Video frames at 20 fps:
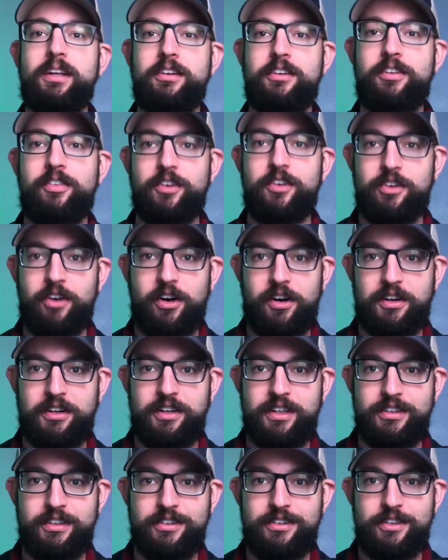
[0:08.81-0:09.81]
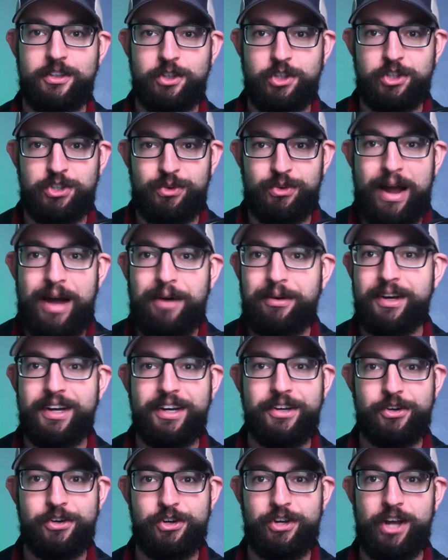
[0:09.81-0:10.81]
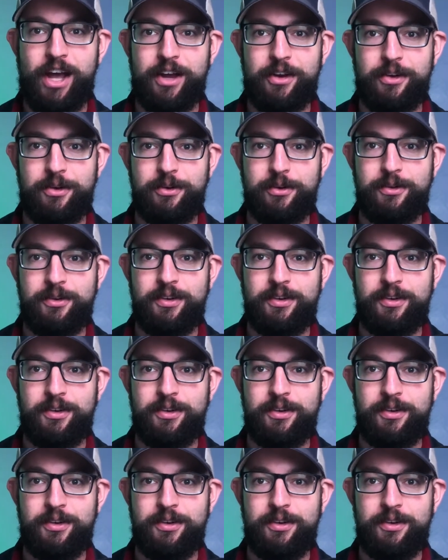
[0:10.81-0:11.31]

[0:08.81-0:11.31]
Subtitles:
into the darkness, shrouded in shadow.